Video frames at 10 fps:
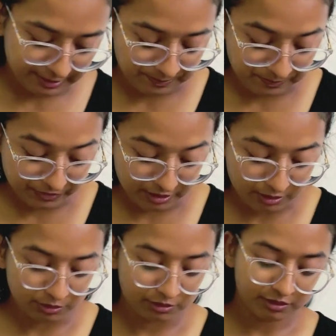
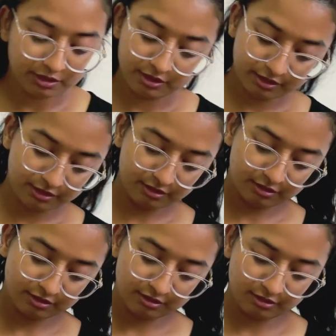the
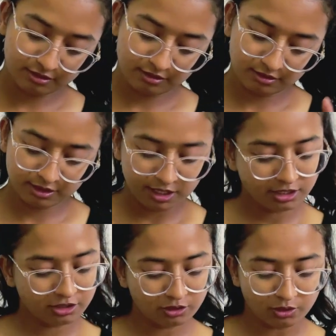
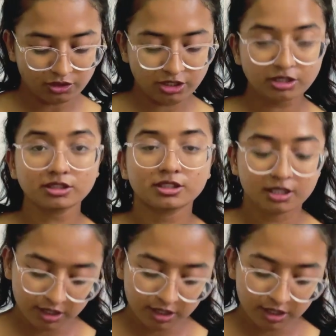sixth question.